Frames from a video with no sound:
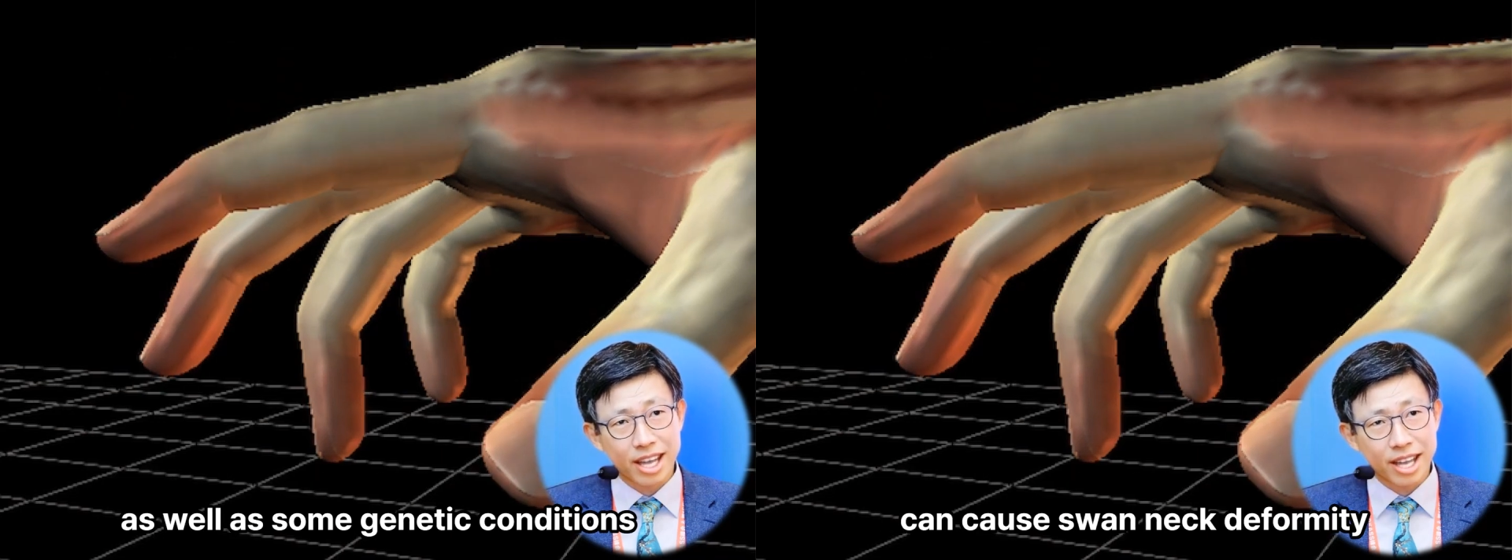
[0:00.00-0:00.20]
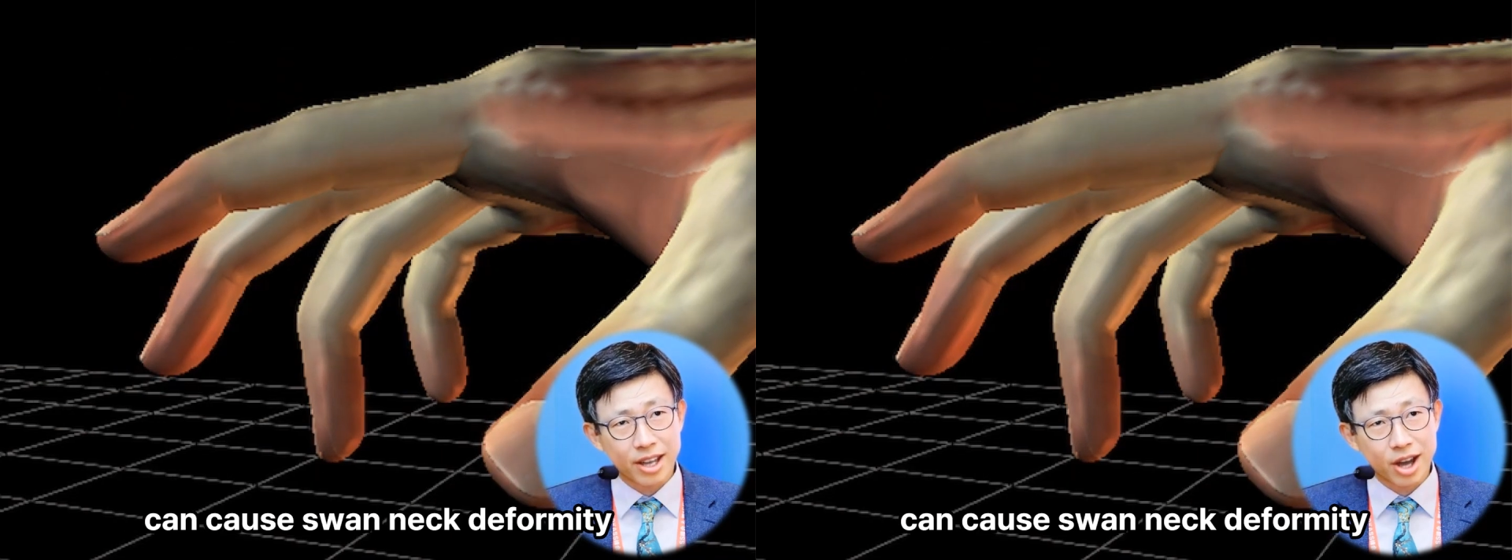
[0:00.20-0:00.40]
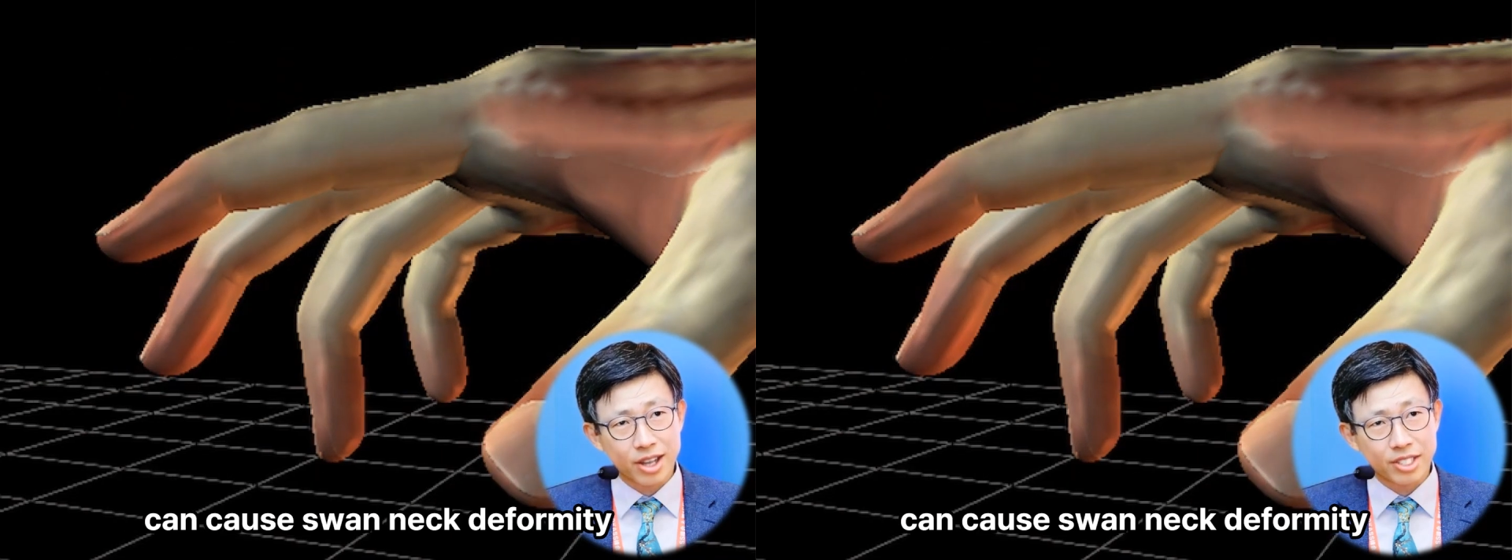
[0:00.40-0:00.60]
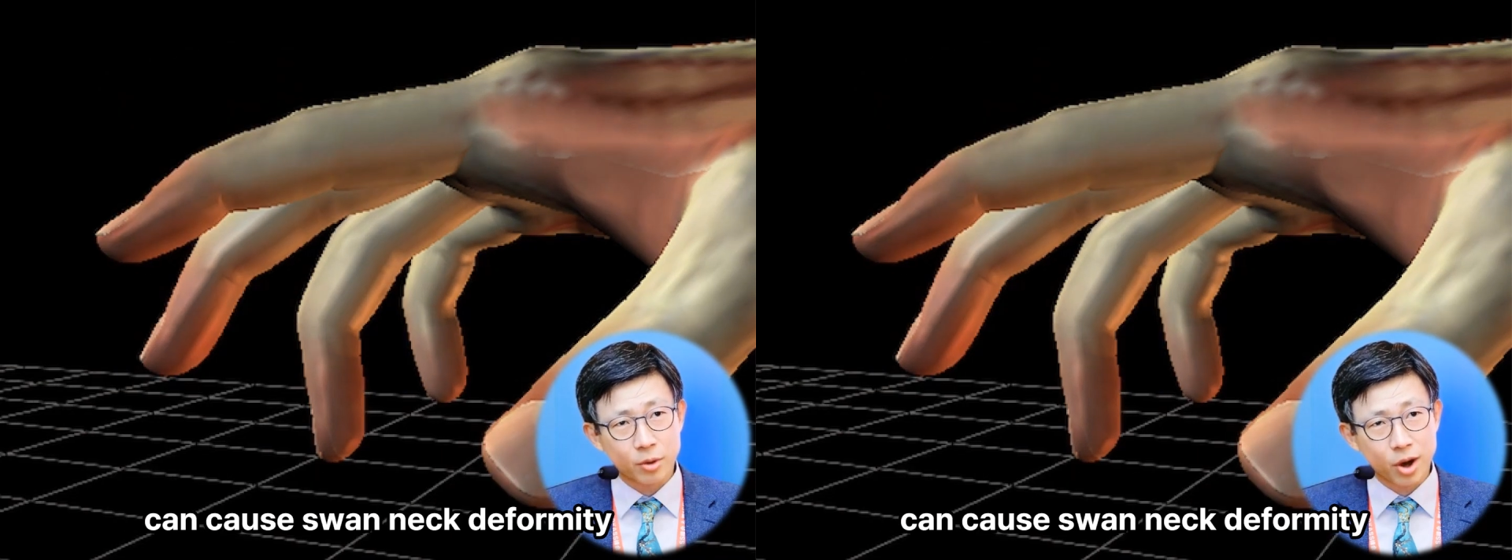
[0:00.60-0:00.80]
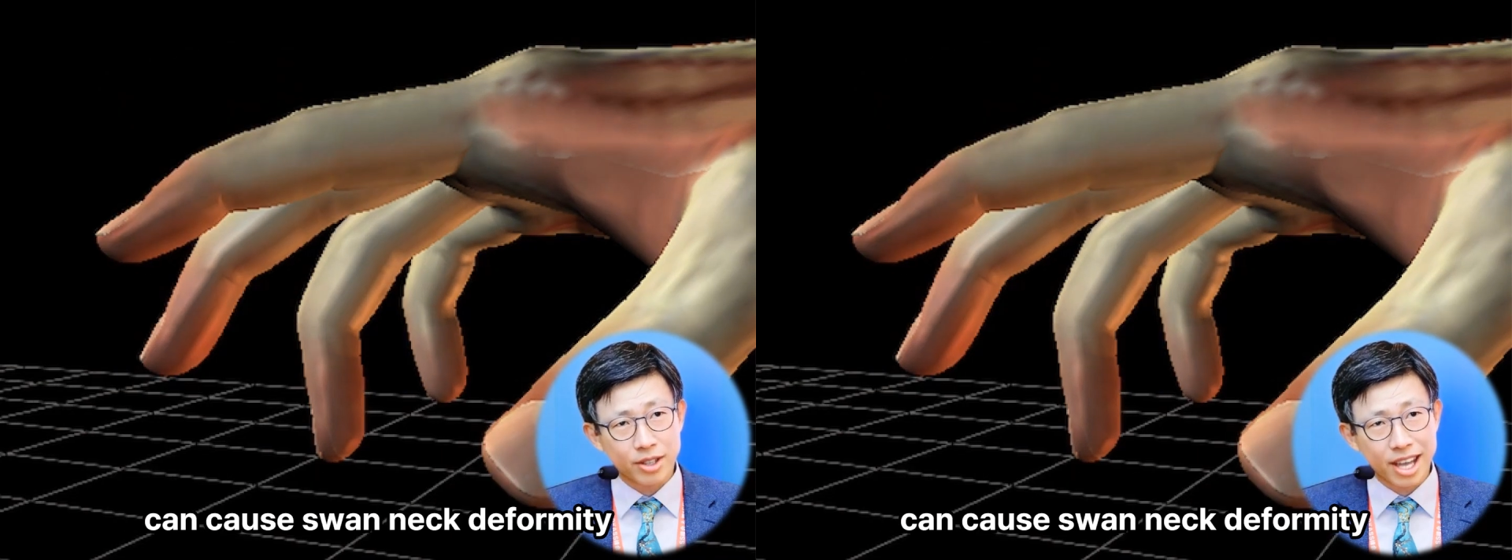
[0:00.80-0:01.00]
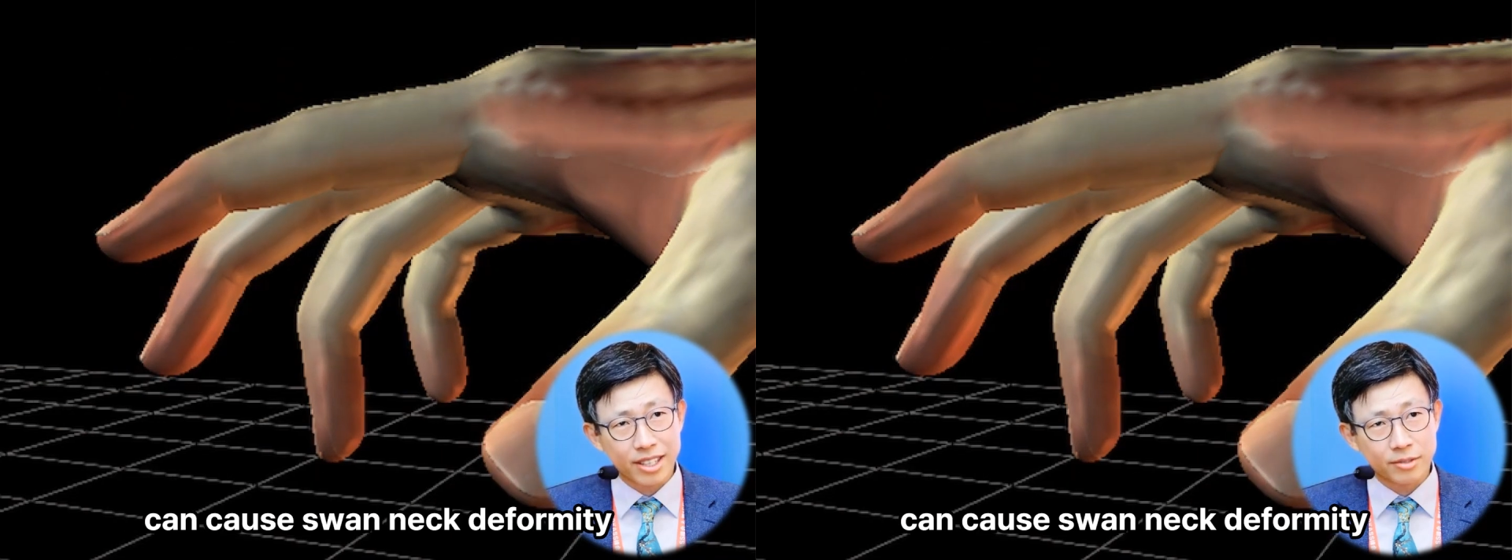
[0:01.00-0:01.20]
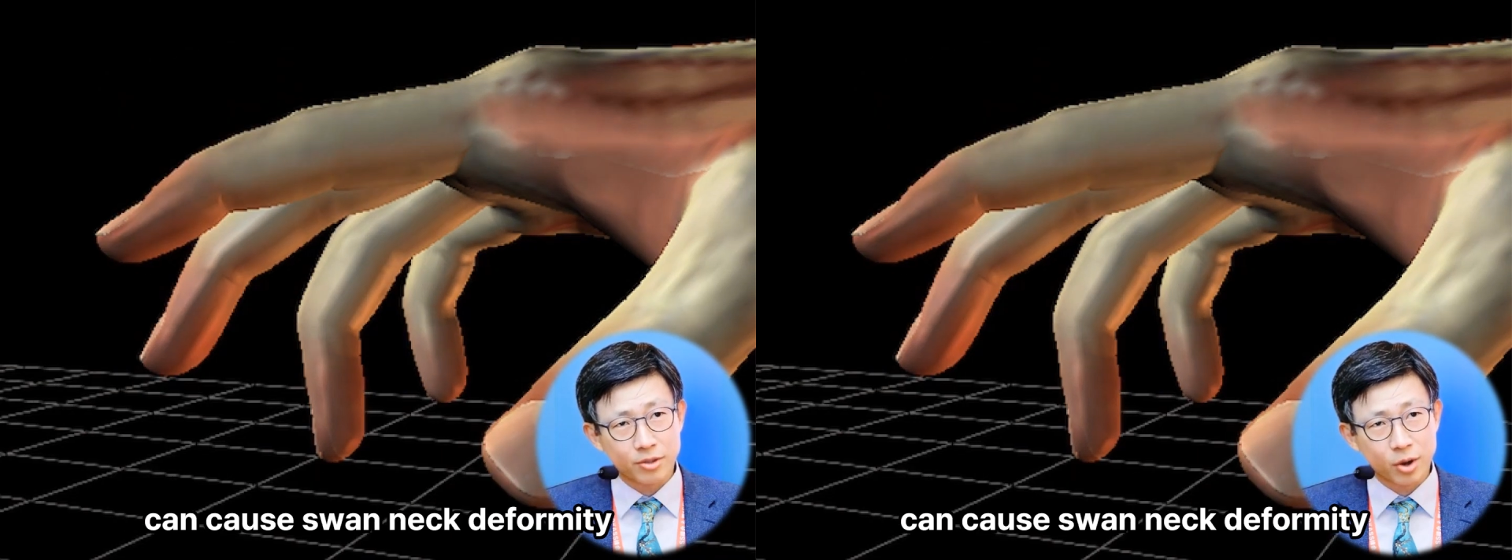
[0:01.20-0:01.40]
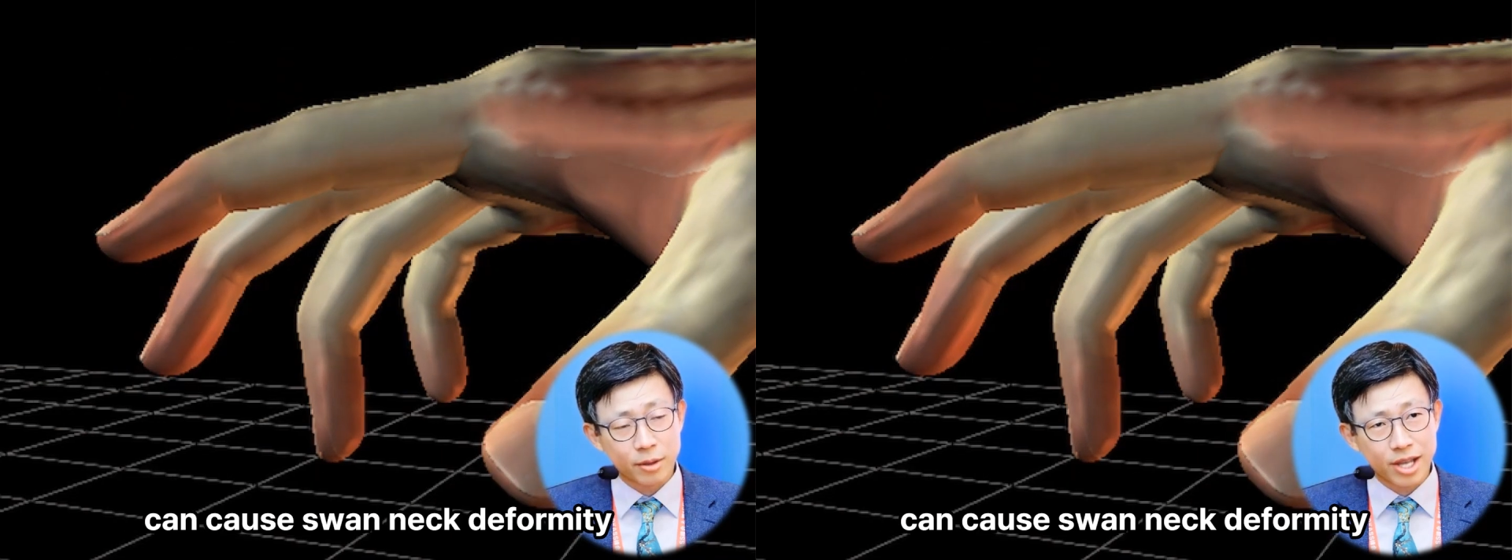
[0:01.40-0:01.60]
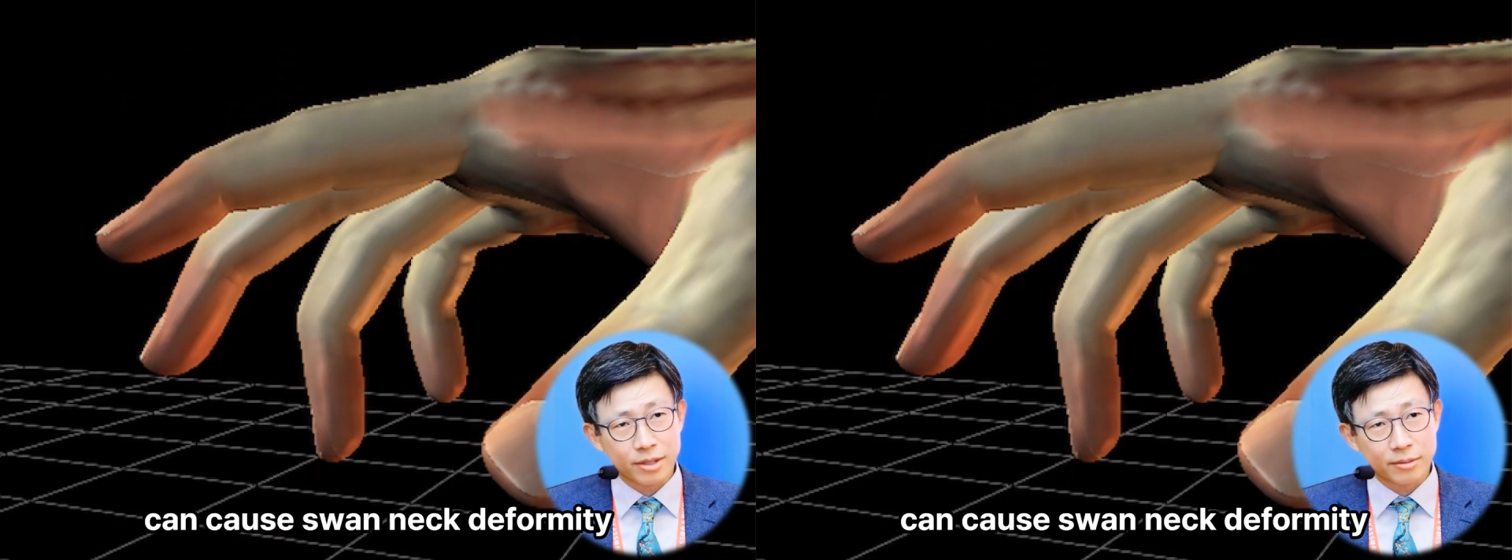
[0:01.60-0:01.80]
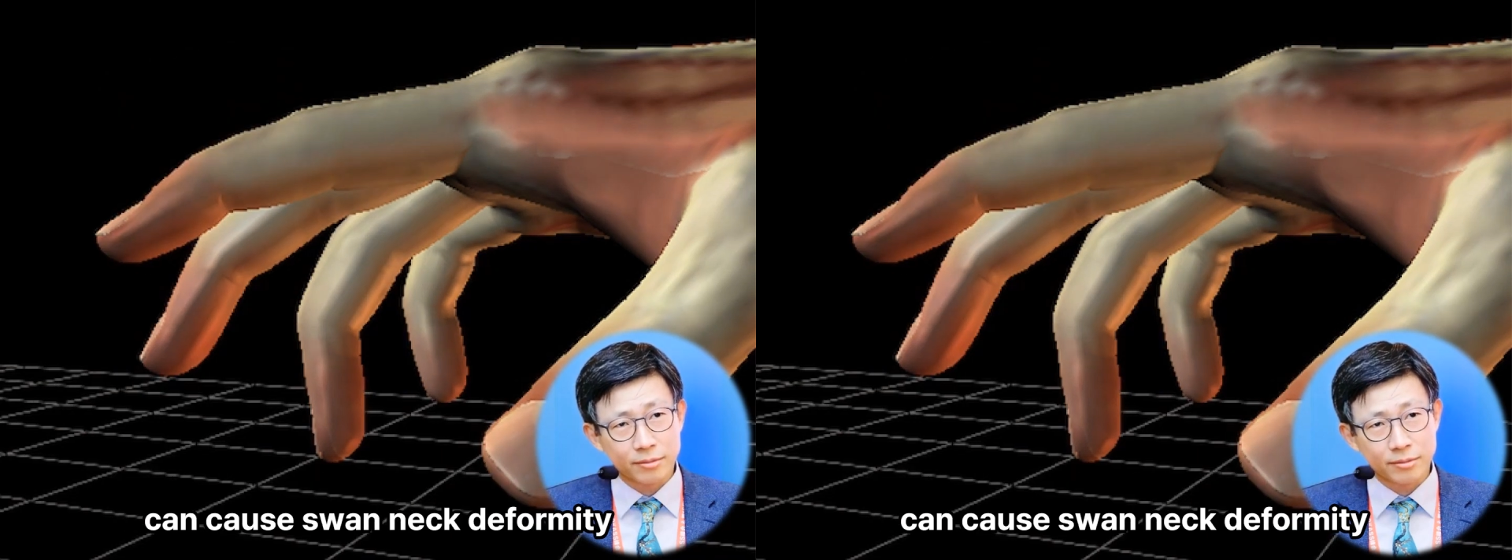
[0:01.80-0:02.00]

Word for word: can cause swan neck deformity.